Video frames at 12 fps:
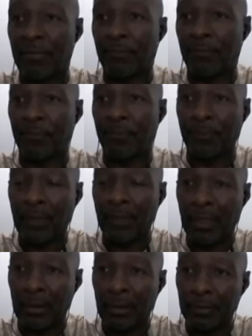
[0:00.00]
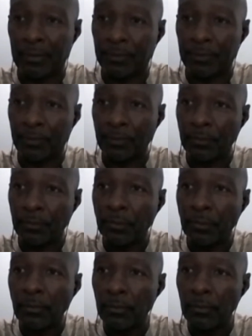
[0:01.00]
So let's stop there for a second. So
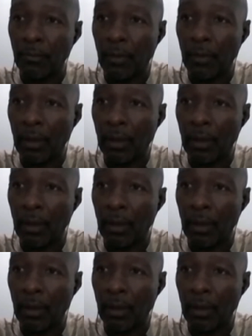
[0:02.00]
you were